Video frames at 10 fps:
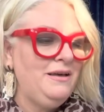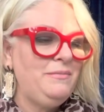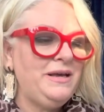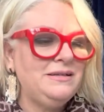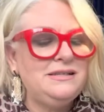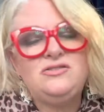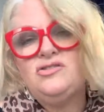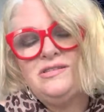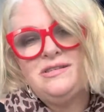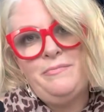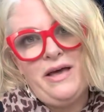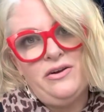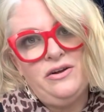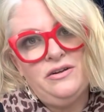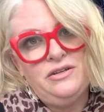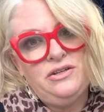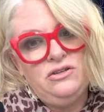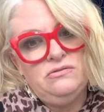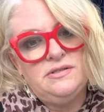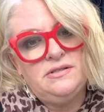because it's just a better
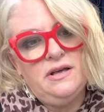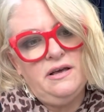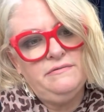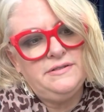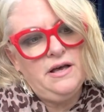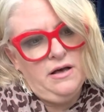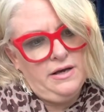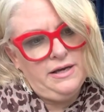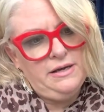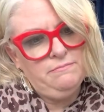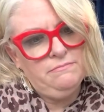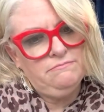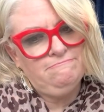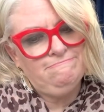use of time.